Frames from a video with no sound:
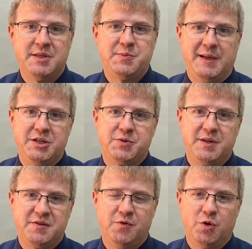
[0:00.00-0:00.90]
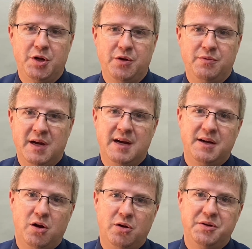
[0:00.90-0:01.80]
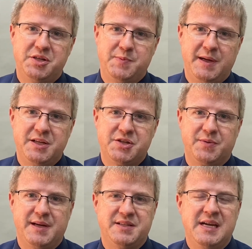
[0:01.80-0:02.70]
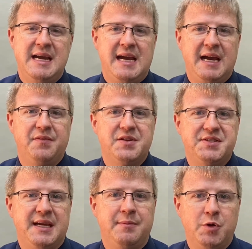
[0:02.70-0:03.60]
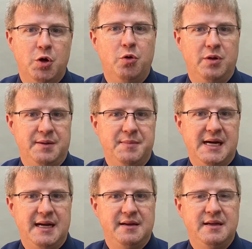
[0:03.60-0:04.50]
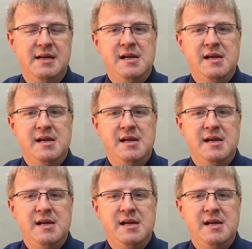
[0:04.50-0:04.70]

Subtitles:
dispensaries for you. Not all dispensaries have the same goal in mind.